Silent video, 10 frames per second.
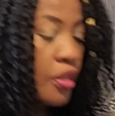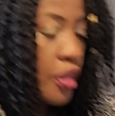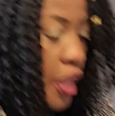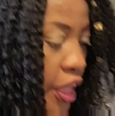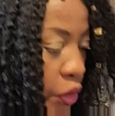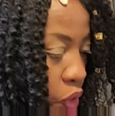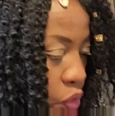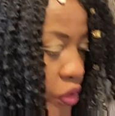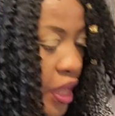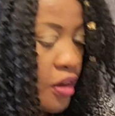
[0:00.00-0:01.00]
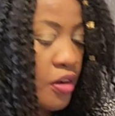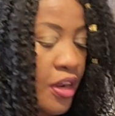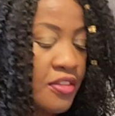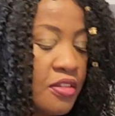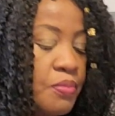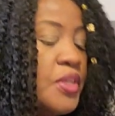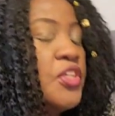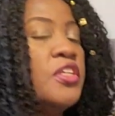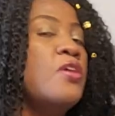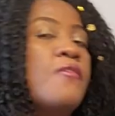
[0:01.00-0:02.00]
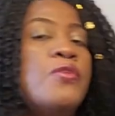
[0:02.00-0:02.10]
And when you diagnose the patient, you have